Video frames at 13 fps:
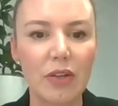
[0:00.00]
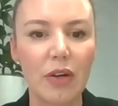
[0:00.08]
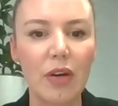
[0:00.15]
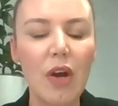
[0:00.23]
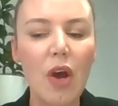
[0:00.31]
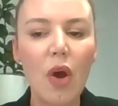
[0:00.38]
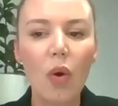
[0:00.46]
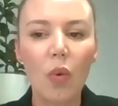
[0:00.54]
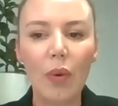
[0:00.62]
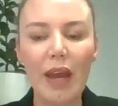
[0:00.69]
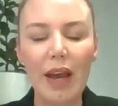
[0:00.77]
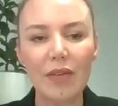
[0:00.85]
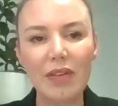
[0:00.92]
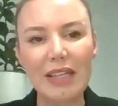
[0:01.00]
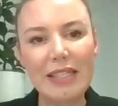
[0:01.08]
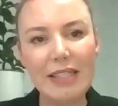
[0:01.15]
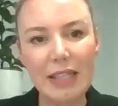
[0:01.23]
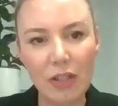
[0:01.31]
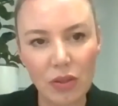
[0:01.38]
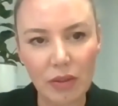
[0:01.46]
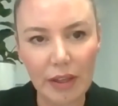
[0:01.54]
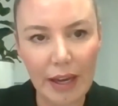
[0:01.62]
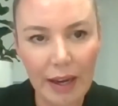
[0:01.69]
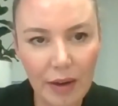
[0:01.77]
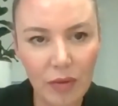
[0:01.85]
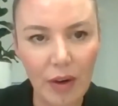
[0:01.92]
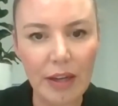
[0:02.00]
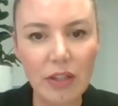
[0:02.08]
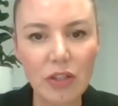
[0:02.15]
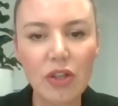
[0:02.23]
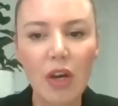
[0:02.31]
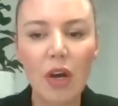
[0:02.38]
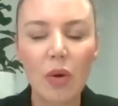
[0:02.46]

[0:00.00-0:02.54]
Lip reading: So we have an essential care range,